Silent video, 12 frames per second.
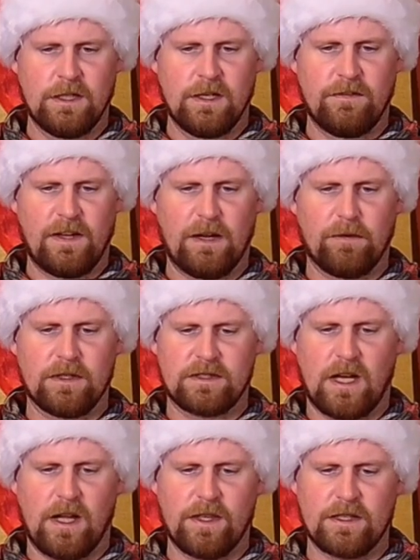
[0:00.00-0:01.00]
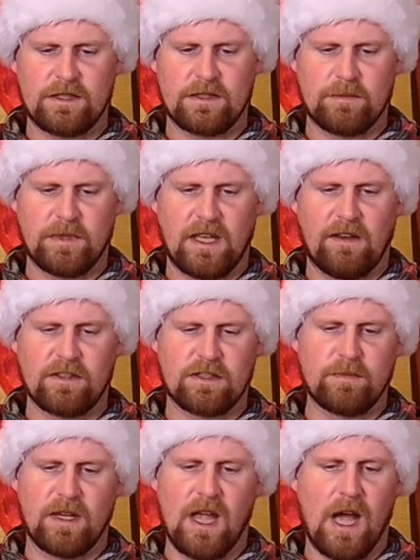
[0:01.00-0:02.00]
If I saw this and somebody gave this to
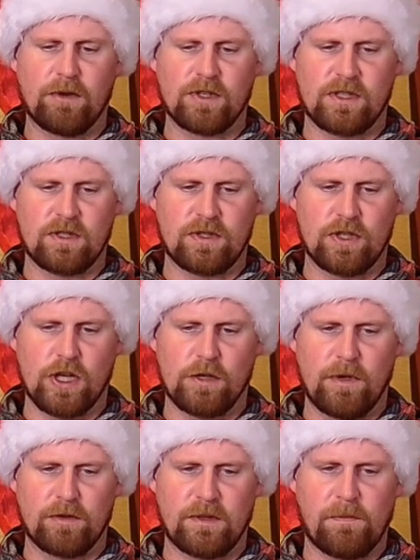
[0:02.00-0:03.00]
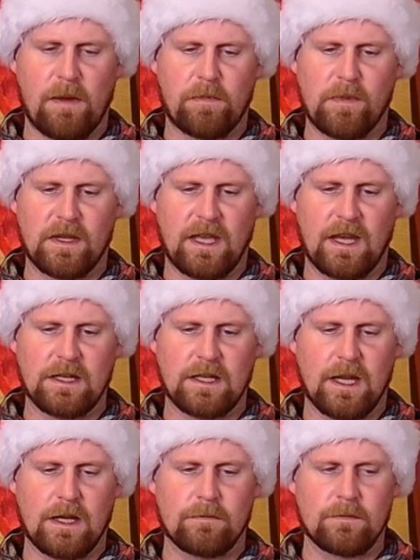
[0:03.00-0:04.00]
me, I would just assume it was a peppermint candy
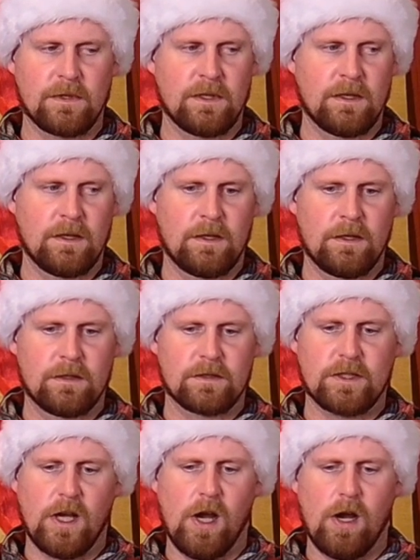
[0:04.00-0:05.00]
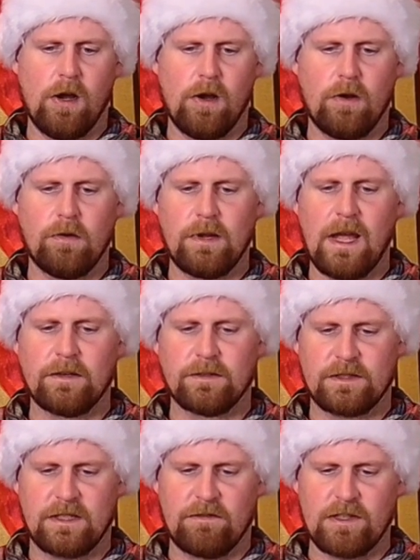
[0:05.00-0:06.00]
cane. So yeah,
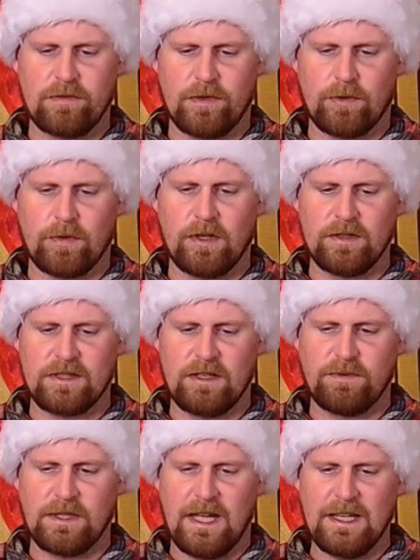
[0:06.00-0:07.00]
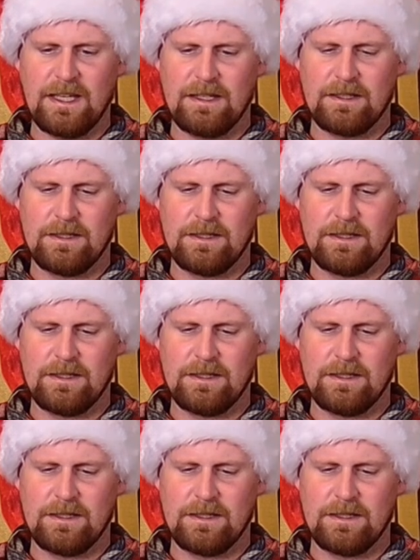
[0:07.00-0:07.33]
let's give this one a whirl and see if we like it.